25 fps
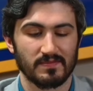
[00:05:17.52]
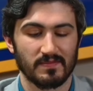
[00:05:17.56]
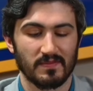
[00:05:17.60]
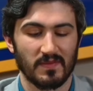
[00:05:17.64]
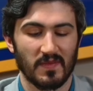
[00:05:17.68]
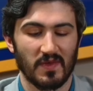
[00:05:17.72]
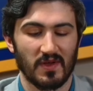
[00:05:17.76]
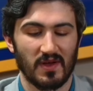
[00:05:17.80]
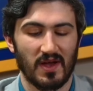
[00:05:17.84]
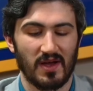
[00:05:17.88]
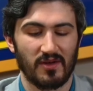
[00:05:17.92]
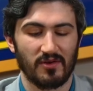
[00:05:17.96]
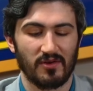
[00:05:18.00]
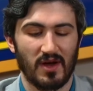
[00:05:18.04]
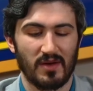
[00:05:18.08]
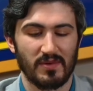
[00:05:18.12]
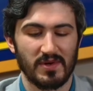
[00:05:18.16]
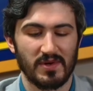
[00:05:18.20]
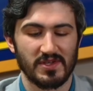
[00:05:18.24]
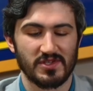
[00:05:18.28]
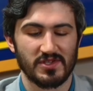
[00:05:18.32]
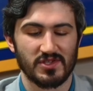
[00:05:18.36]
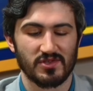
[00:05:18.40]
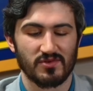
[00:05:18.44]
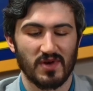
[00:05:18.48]
I don't know how many
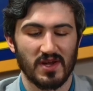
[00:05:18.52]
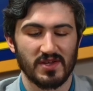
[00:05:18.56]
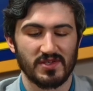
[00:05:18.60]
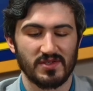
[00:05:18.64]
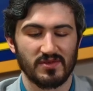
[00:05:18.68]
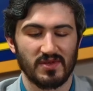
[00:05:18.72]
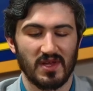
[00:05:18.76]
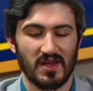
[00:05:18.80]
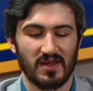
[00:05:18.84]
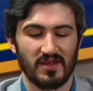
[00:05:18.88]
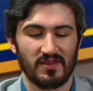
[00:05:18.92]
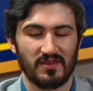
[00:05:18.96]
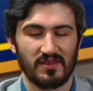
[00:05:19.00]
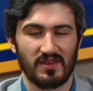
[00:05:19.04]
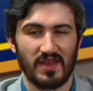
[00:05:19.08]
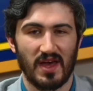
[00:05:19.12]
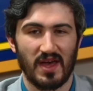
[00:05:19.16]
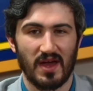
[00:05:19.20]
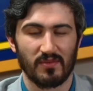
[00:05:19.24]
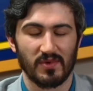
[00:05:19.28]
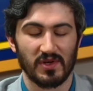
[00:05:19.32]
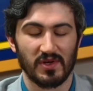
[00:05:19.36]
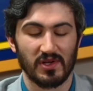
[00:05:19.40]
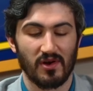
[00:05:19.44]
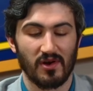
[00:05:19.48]
strikes you get in that
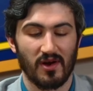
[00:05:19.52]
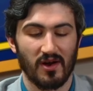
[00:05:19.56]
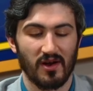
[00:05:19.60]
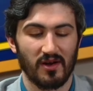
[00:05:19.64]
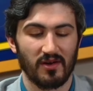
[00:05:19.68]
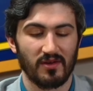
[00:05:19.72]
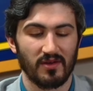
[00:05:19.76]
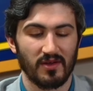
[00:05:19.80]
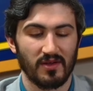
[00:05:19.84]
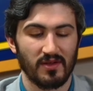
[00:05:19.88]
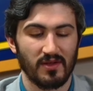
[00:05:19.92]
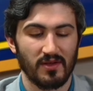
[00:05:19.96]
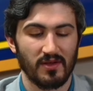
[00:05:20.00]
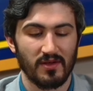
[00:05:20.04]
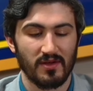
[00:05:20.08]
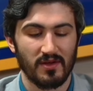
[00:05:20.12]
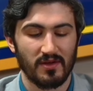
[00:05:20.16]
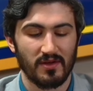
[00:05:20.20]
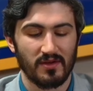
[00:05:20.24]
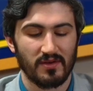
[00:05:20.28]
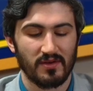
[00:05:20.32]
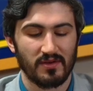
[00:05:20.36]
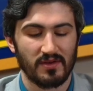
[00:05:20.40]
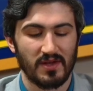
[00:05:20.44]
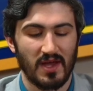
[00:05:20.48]
regard.
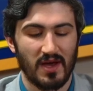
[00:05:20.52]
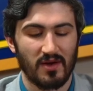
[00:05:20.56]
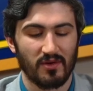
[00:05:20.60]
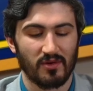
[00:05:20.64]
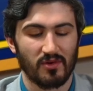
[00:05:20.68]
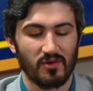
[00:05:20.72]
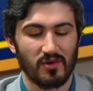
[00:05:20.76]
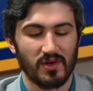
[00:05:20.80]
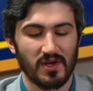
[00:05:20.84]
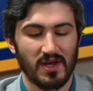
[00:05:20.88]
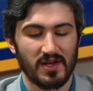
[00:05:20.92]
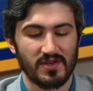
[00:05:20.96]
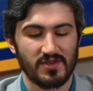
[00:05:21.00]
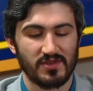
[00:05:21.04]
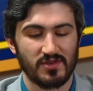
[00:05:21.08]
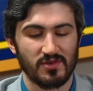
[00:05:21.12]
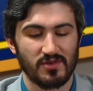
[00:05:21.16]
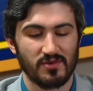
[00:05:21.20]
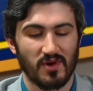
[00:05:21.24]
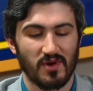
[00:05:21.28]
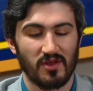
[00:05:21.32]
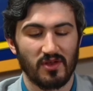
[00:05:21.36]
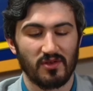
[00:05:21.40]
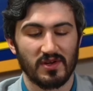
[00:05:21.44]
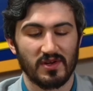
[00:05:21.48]
Now, going on to
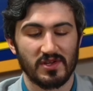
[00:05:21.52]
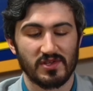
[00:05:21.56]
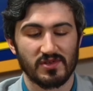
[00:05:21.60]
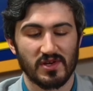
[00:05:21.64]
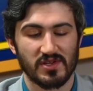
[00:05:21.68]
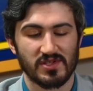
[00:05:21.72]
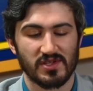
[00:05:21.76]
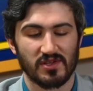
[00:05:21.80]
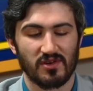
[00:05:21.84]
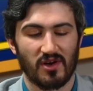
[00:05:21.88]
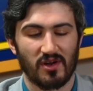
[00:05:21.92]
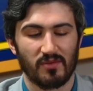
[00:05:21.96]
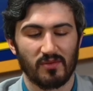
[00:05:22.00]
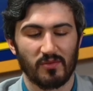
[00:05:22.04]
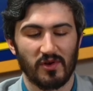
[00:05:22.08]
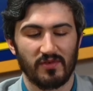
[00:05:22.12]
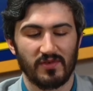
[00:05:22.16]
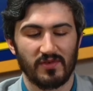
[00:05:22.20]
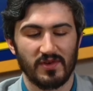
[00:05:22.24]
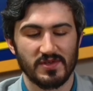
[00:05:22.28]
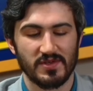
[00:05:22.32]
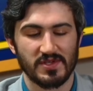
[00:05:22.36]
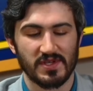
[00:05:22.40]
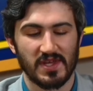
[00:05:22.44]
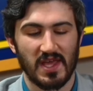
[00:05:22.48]
other interesting automotive
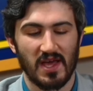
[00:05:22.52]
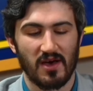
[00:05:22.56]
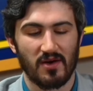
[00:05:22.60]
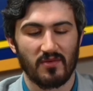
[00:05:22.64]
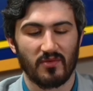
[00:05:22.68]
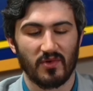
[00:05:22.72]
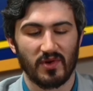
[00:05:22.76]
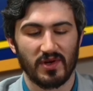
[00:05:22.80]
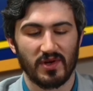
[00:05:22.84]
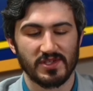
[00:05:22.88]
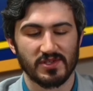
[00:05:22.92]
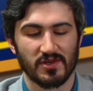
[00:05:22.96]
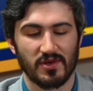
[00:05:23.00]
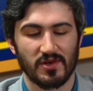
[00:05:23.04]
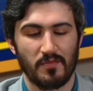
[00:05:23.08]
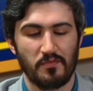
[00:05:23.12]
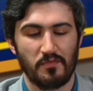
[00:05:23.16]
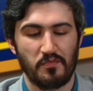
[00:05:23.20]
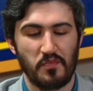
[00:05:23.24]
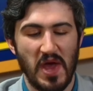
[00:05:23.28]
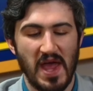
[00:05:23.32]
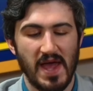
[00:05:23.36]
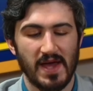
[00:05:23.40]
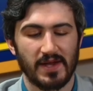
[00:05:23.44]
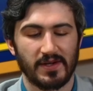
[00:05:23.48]
views, California is going to
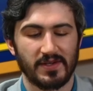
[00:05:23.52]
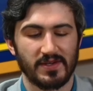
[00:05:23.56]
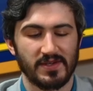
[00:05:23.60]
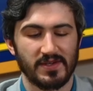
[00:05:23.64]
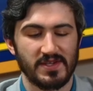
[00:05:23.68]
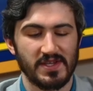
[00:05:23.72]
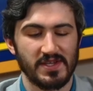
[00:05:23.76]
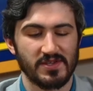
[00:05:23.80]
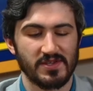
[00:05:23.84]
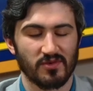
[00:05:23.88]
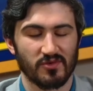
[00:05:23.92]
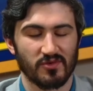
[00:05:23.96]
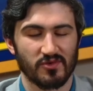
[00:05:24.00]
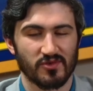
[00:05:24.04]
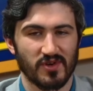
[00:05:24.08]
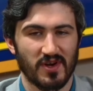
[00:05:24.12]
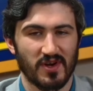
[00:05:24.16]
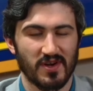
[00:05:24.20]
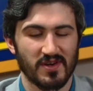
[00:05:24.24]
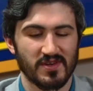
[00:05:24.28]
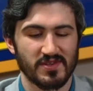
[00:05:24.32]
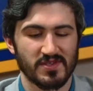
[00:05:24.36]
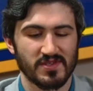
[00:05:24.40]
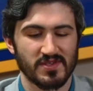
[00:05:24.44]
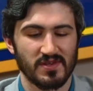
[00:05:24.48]
ban diesel
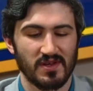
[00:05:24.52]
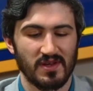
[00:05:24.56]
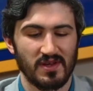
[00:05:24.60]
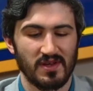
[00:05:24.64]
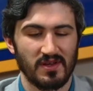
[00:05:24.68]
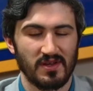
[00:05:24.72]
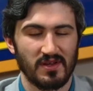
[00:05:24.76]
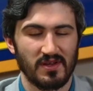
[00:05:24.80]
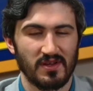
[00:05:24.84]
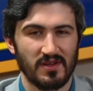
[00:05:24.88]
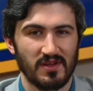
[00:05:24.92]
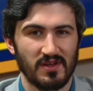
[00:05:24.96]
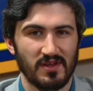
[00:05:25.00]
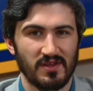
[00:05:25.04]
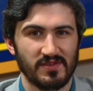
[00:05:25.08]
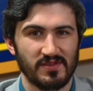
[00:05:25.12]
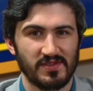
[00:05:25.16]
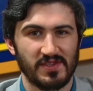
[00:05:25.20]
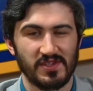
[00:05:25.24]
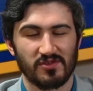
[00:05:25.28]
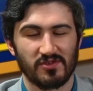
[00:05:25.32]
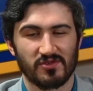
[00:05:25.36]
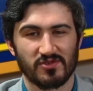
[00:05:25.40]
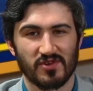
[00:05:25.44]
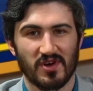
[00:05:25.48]
trucks.
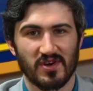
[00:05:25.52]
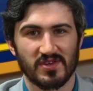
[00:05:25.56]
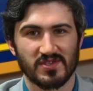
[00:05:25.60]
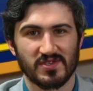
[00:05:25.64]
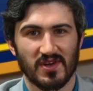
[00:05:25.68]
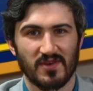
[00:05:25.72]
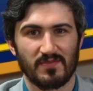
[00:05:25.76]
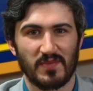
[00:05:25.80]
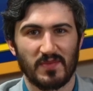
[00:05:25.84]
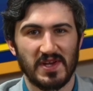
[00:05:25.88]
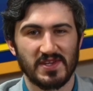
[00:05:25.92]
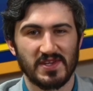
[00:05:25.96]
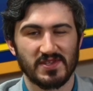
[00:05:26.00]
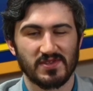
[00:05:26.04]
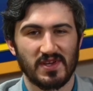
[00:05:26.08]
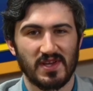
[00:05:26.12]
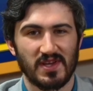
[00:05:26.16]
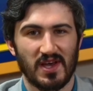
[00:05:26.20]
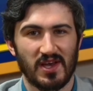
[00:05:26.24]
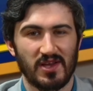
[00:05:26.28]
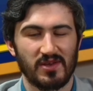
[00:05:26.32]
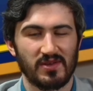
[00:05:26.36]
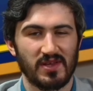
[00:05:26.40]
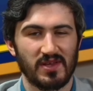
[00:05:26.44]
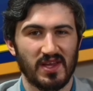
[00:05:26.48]
Diesel trucks are basically
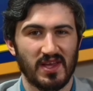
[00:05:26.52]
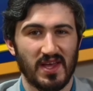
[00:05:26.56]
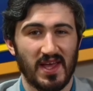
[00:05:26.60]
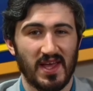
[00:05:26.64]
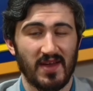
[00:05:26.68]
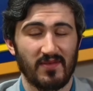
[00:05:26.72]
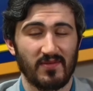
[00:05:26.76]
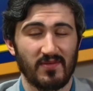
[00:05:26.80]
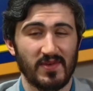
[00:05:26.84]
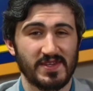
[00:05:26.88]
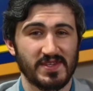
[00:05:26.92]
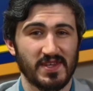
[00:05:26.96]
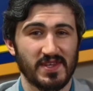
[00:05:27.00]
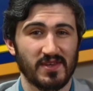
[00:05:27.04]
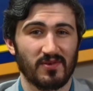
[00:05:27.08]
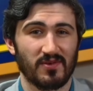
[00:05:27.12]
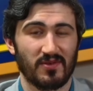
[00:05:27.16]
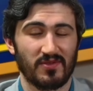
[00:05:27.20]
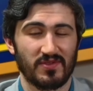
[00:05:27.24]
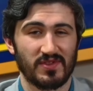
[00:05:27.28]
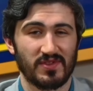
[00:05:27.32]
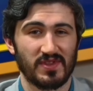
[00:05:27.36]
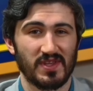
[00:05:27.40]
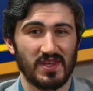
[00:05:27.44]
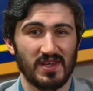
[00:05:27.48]
how you get every
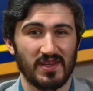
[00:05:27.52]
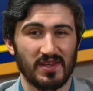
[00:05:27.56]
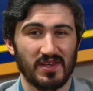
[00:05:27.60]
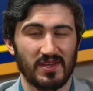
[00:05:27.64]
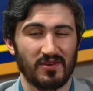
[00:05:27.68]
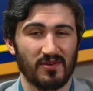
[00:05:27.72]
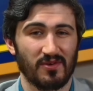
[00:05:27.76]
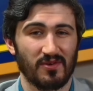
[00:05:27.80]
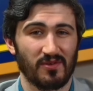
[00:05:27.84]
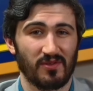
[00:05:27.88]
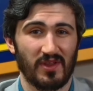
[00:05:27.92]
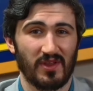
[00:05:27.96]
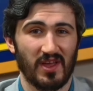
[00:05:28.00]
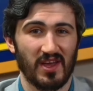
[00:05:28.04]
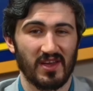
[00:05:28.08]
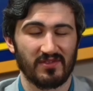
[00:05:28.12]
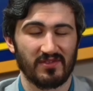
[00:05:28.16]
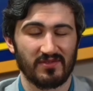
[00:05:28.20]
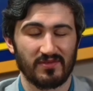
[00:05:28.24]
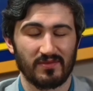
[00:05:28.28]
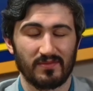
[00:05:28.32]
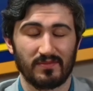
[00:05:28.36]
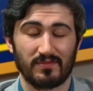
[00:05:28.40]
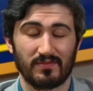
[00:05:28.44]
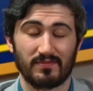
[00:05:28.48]
single thing in your life,
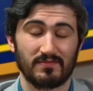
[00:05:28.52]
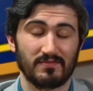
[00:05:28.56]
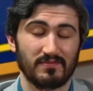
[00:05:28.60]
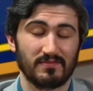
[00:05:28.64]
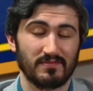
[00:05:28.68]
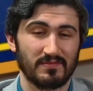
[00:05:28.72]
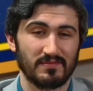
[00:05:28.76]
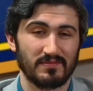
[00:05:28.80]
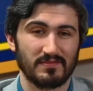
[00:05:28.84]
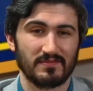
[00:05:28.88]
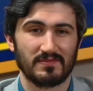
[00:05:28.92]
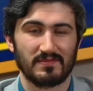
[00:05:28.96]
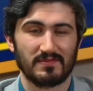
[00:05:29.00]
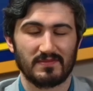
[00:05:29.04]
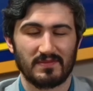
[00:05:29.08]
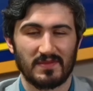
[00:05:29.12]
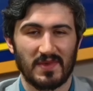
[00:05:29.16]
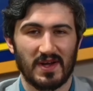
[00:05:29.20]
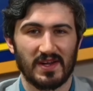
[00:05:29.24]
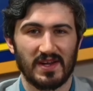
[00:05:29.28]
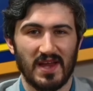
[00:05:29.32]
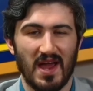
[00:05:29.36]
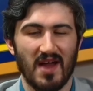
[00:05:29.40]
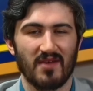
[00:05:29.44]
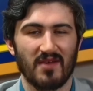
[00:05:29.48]

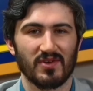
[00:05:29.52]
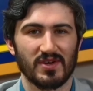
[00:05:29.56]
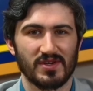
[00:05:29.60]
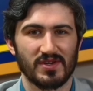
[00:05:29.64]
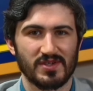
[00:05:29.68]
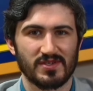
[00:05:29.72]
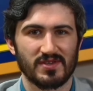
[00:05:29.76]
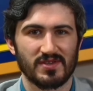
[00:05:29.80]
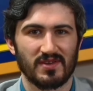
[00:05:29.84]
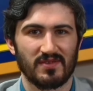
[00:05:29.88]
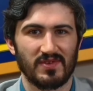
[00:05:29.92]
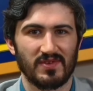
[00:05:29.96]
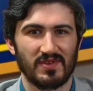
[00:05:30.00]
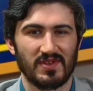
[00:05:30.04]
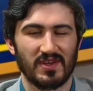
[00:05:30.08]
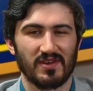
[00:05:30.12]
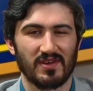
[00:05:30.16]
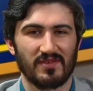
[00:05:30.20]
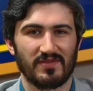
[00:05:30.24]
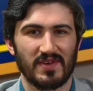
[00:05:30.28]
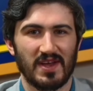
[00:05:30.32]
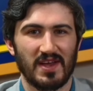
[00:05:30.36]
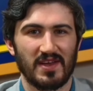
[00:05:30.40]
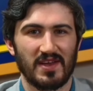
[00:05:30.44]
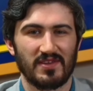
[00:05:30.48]
on average. If you think
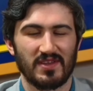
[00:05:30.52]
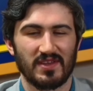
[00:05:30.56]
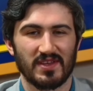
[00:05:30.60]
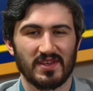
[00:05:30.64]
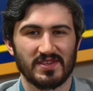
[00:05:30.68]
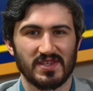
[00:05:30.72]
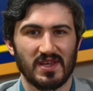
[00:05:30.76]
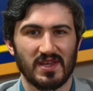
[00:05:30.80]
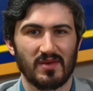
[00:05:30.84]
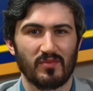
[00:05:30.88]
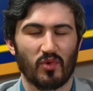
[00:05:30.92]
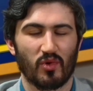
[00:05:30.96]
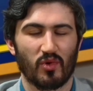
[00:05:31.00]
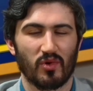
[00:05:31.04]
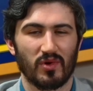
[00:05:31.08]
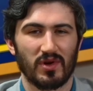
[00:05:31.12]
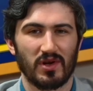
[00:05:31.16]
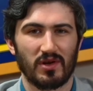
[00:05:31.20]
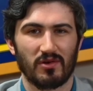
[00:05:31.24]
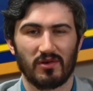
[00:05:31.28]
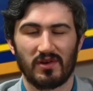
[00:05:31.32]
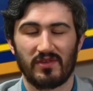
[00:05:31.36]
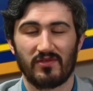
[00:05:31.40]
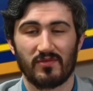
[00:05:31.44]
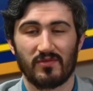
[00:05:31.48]
of anything that's imported
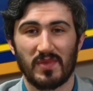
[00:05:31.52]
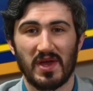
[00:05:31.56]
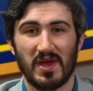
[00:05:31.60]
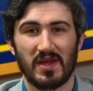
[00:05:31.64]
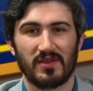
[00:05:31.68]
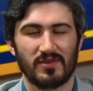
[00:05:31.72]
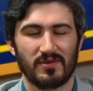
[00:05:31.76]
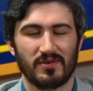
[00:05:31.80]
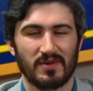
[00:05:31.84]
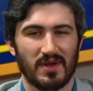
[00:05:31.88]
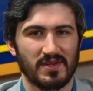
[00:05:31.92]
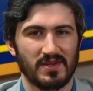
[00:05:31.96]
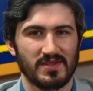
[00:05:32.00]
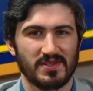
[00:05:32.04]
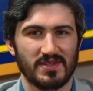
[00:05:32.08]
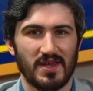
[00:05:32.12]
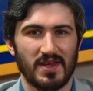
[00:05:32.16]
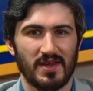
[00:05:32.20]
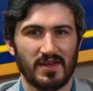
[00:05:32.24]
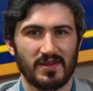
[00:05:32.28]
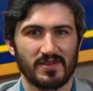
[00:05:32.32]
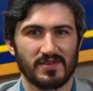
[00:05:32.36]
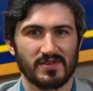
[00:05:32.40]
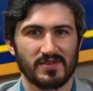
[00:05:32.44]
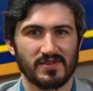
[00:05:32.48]
or even made in the United
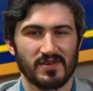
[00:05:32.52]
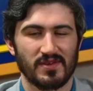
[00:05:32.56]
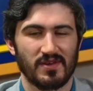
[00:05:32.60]
States,